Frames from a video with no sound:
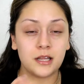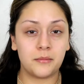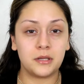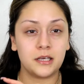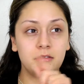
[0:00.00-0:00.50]
I
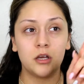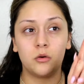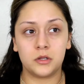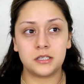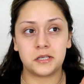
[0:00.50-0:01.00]
believe they
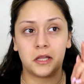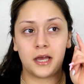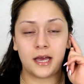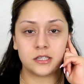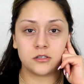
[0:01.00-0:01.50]
only sell
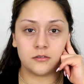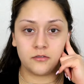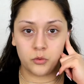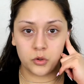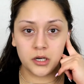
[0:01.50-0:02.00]
it at
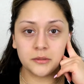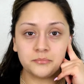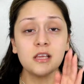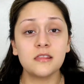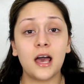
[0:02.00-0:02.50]
Sephora.
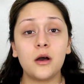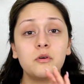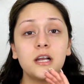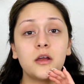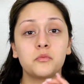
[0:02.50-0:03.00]
That
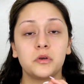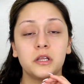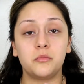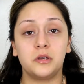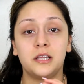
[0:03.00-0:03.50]
one I
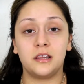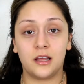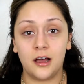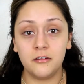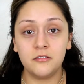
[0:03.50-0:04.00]
really, really
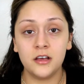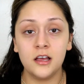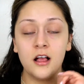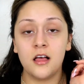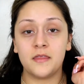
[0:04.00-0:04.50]
love.
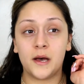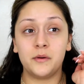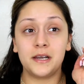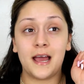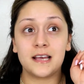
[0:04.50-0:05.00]
That
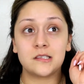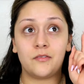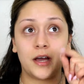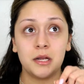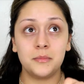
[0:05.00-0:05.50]
one has
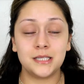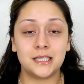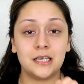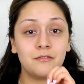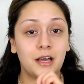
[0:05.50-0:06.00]
vitamin
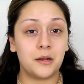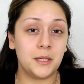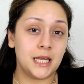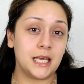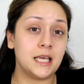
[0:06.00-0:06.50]
C and
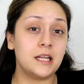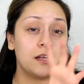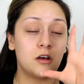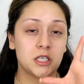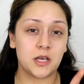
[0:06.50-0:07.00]
vitamin E, and
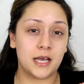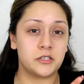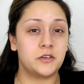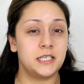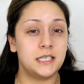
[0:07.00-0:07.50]
it also
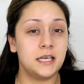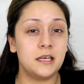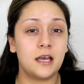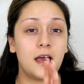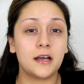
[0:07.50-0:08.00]
has green
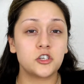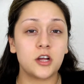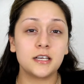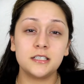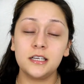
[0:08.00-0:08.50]
tea
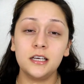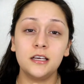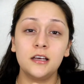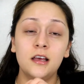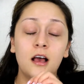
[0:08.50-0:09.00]
extract in it.
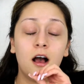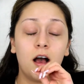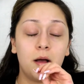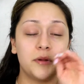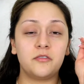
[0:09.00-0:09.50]

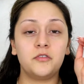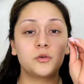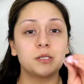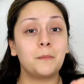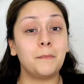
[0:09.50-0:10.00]
It
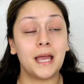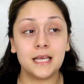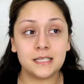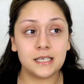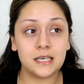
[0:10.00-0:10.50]
feels
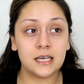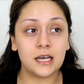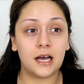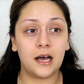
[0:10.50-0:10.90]
amazing,